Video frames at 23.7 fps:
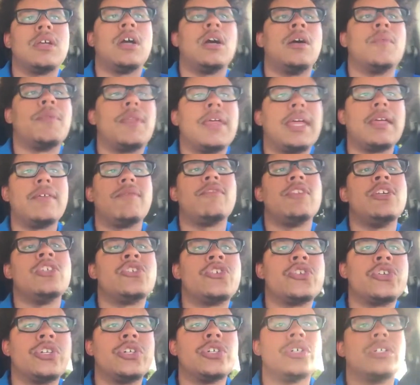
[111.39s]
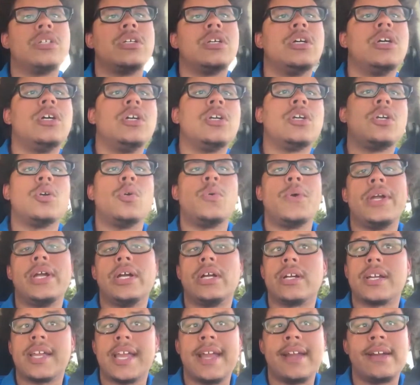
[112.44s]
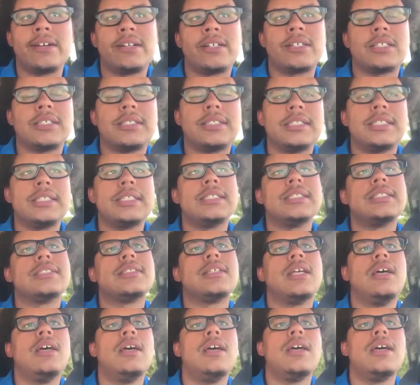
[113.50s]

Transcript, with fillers: Um, they featured queer characters.